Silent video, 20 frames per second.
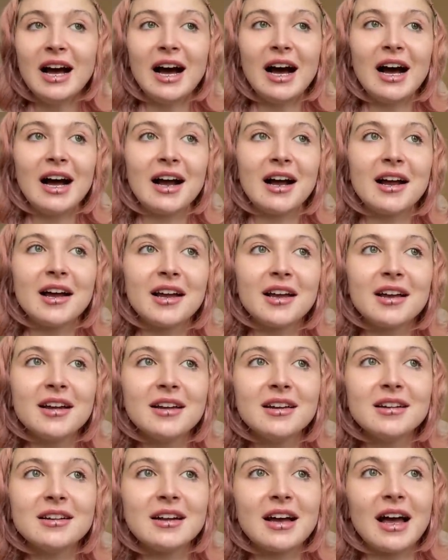
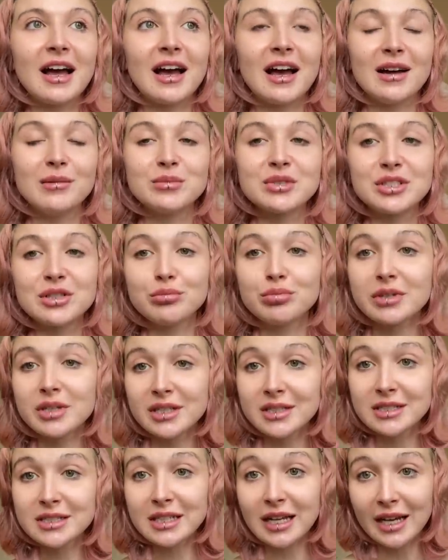I am super
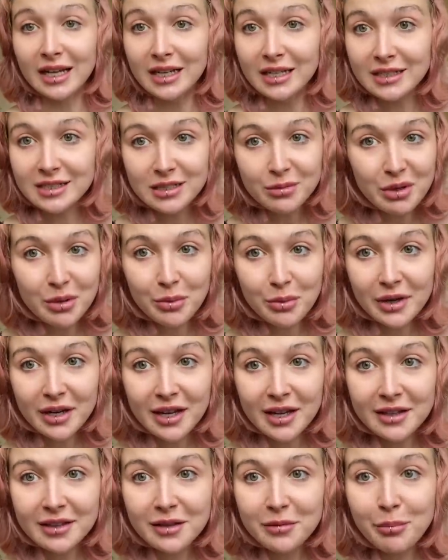excited to be
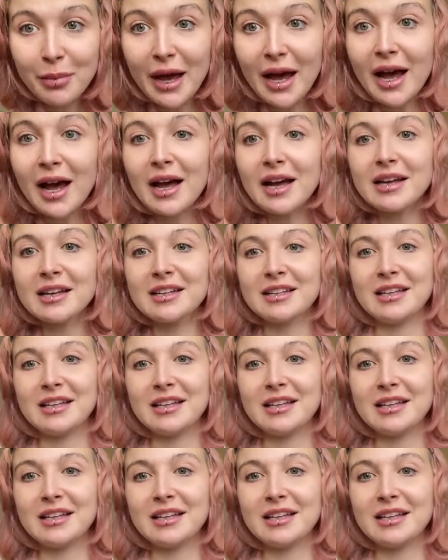bringing them back.